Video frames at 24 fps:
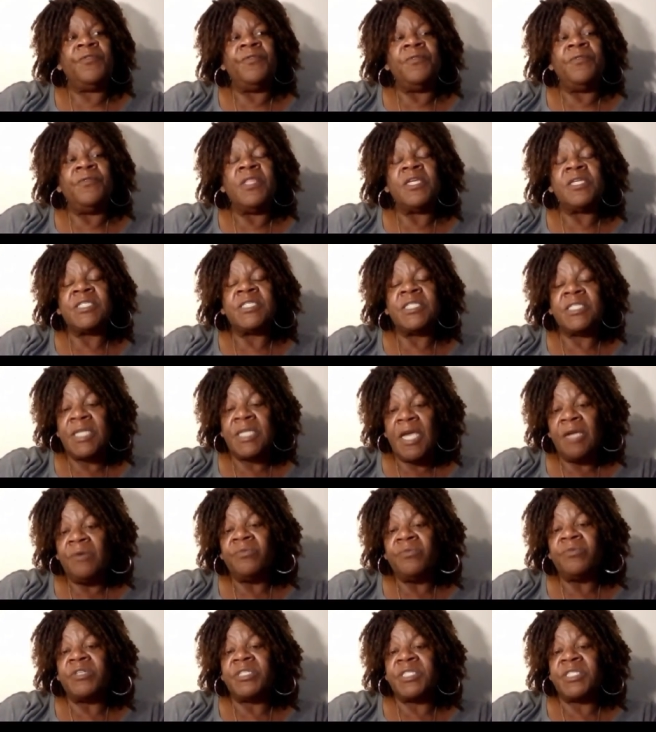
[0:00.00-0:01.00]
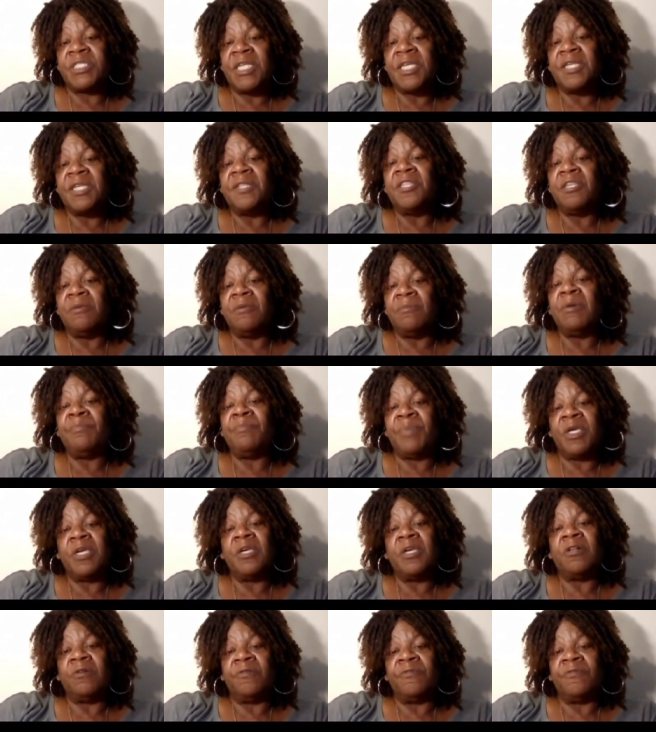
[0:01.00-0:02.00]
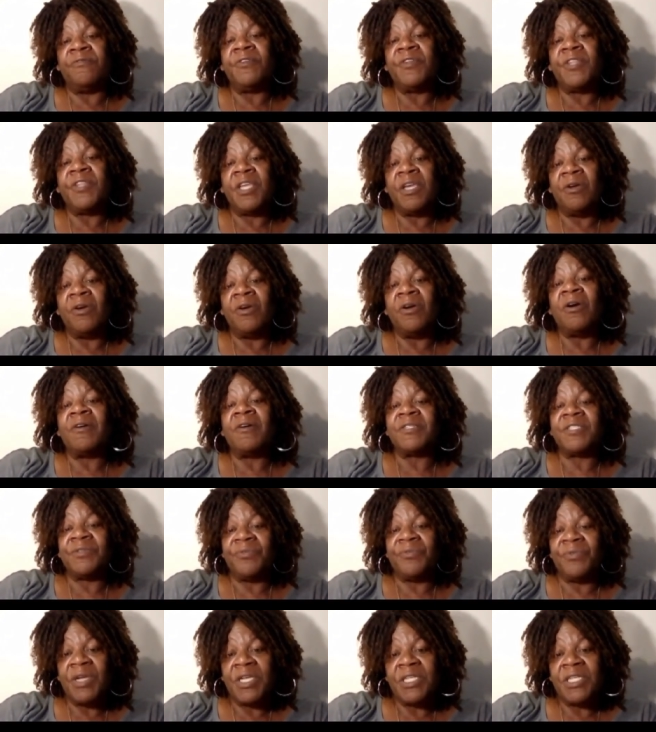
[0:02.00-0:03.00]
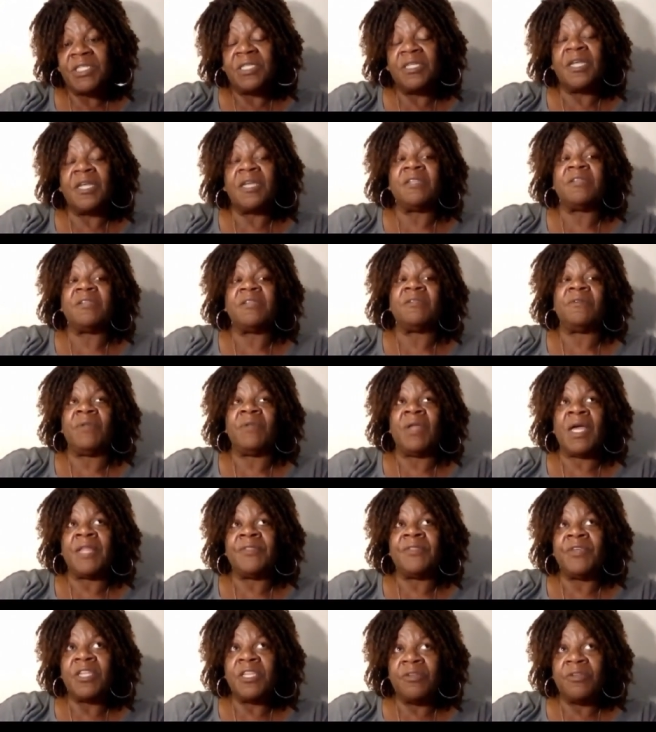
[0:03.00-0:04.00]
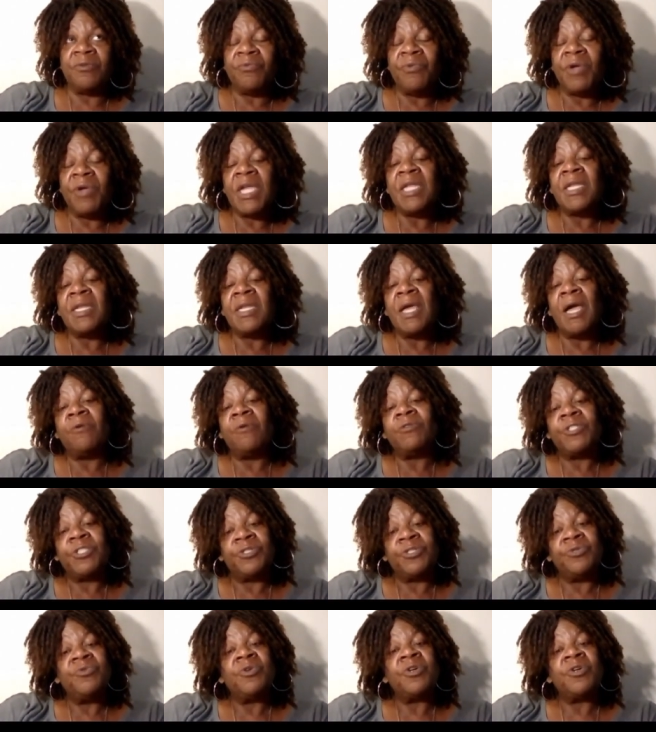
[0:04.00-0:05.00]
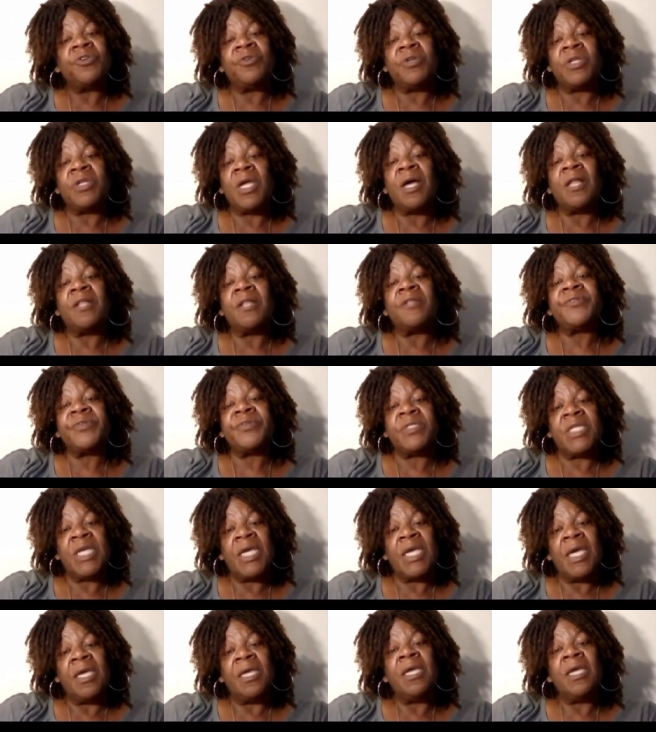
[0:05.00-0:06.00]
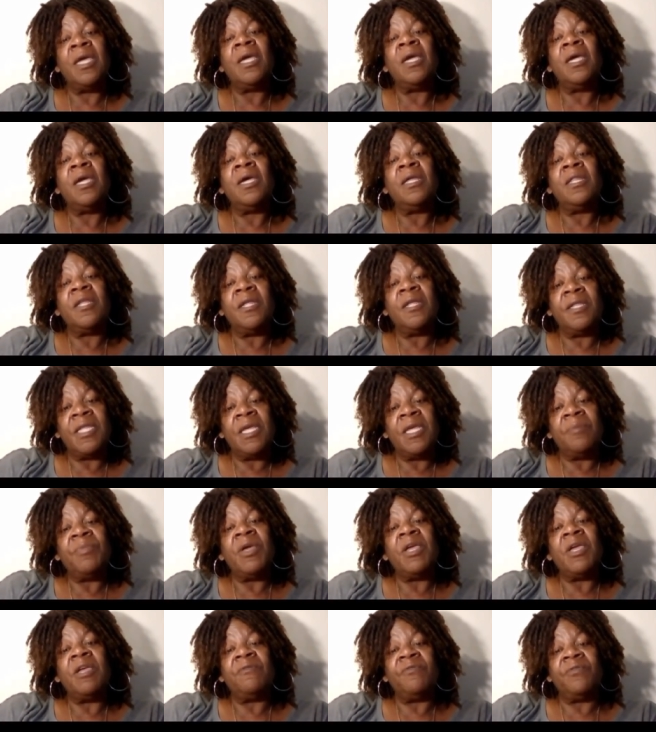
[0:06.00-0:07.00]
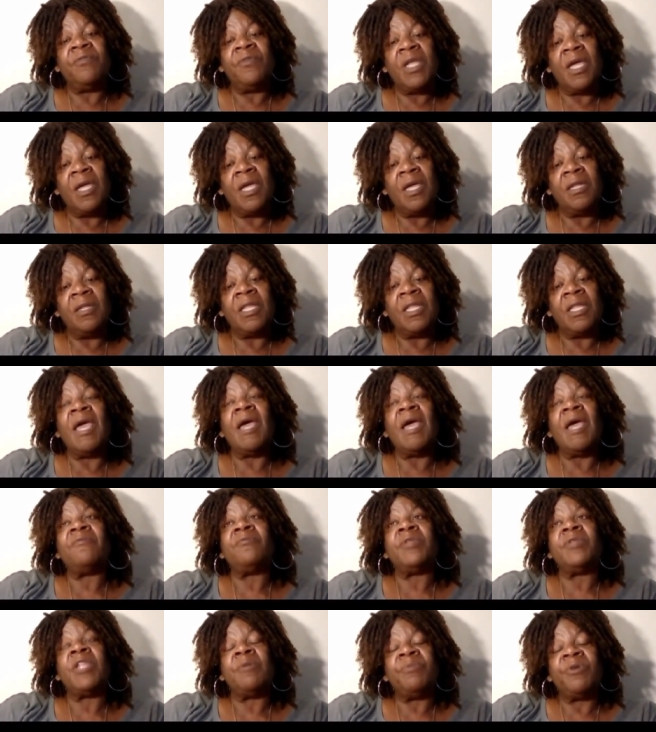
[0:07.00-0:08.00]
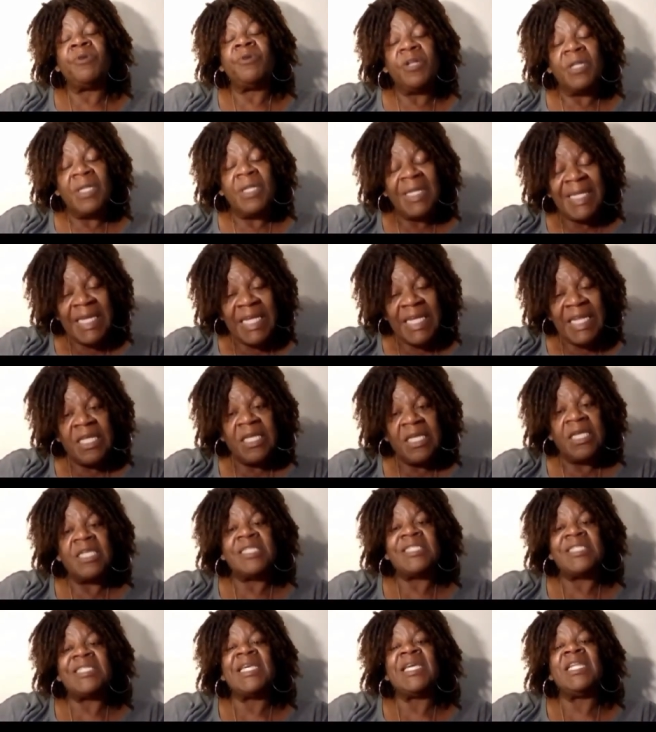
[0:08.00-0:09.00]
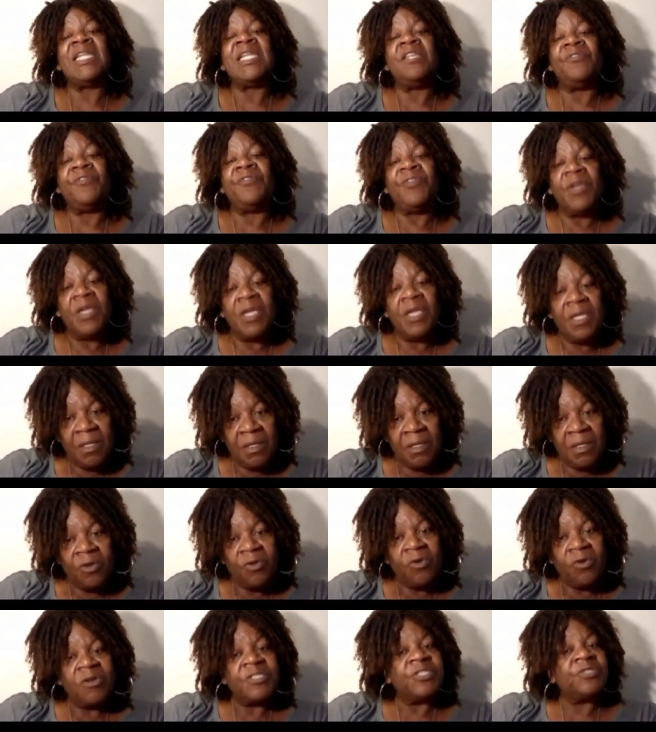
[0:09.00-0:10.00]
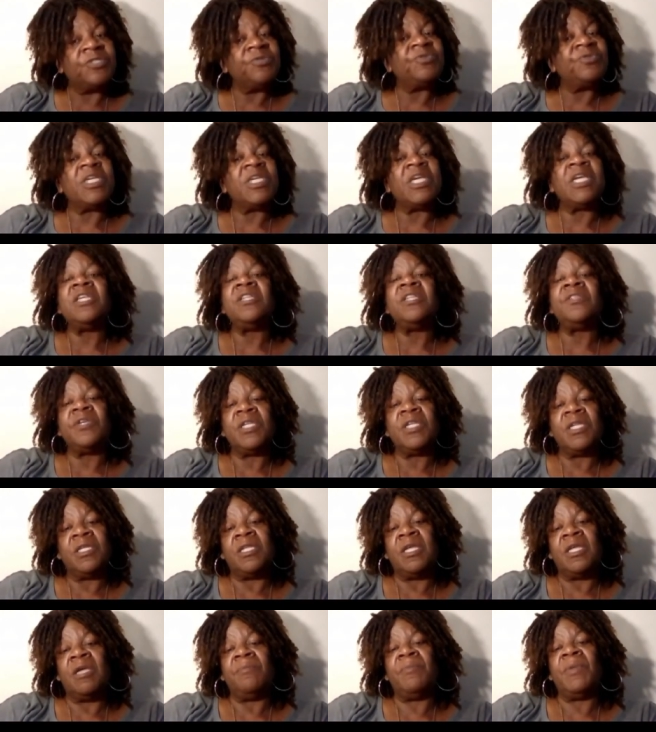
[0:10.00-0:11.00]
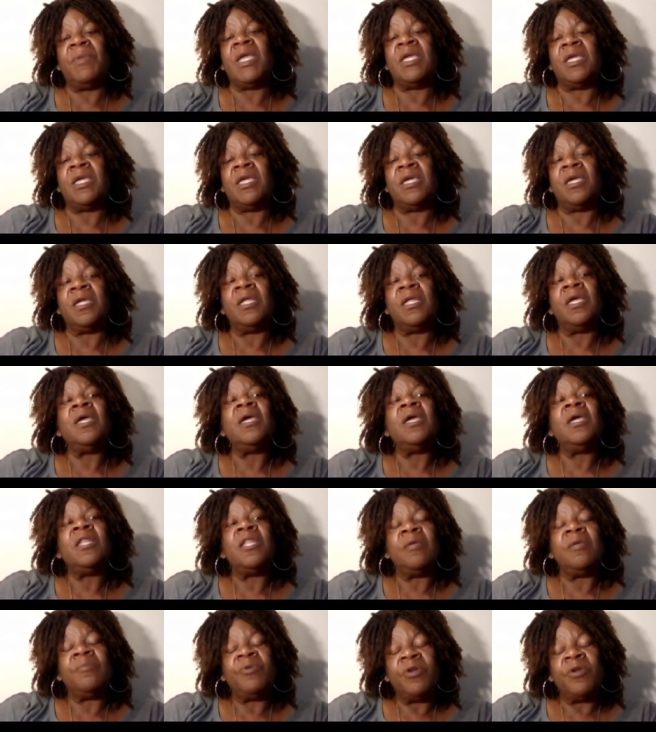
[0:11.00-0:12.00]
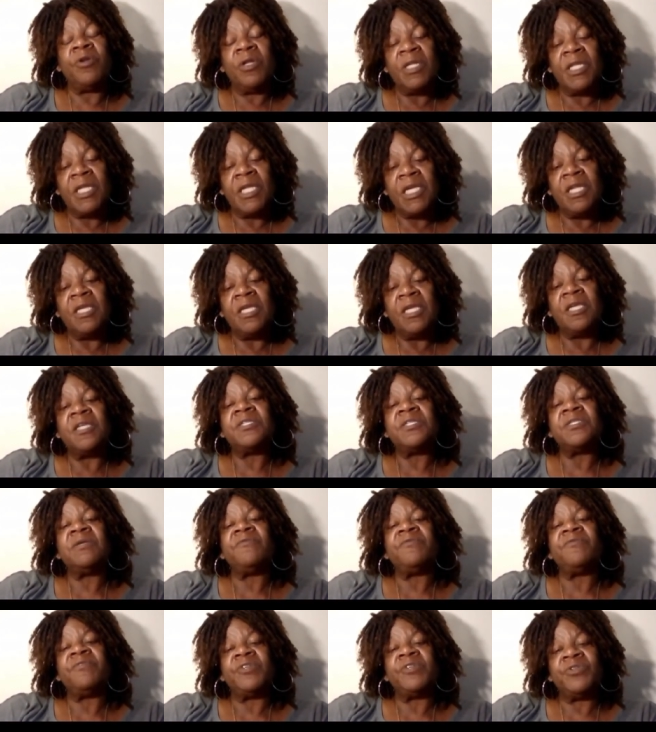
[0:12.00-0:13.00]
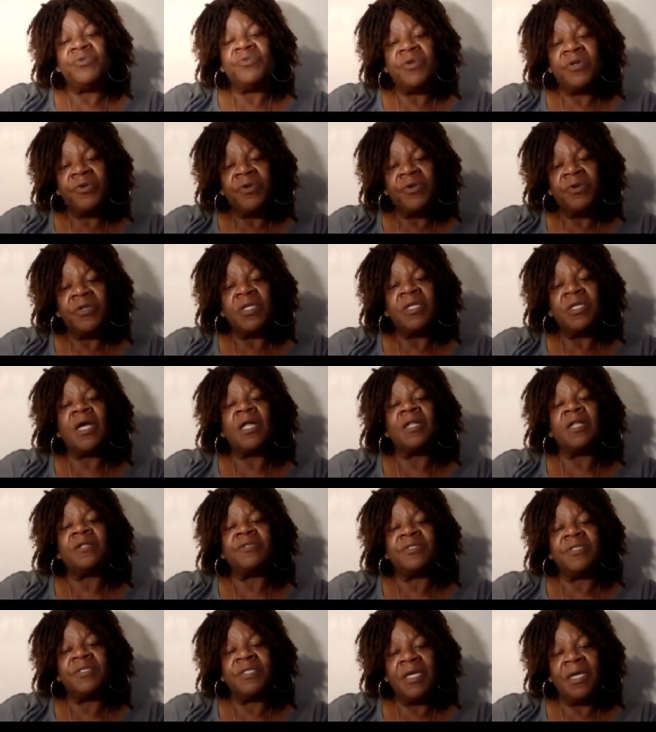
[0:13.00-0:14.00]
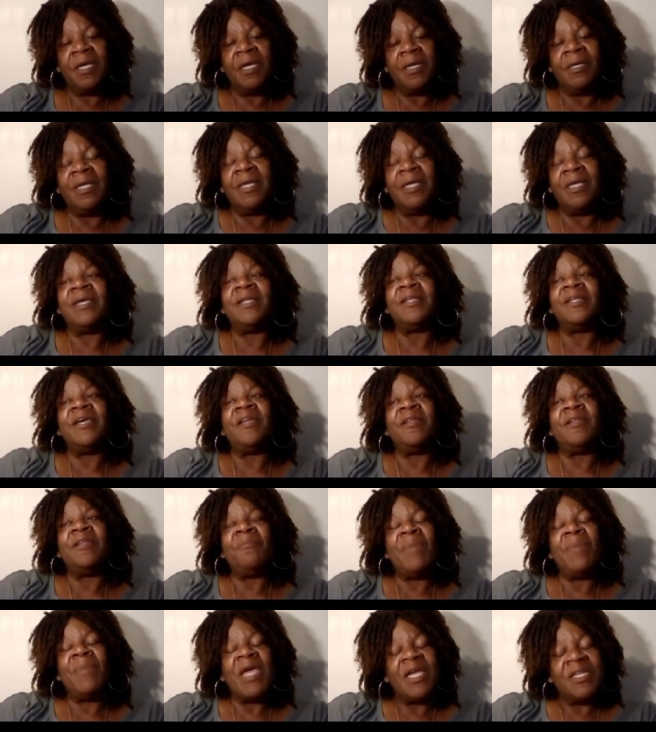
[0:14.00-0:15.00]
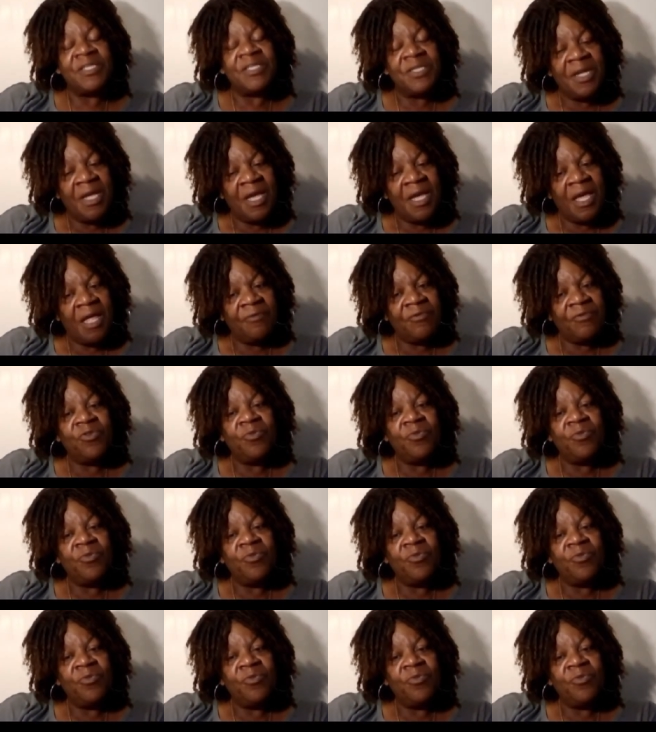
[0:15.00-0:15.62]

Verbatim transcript: the state will send them a bill for their incarceration at the, I think the rate now is two hundred dollars a day that they pay for that. They have, mm. they put a lien against anything, lawsuits, anything that they may get, they put a lien against them for two hundred dollars a day. And, and imagine that after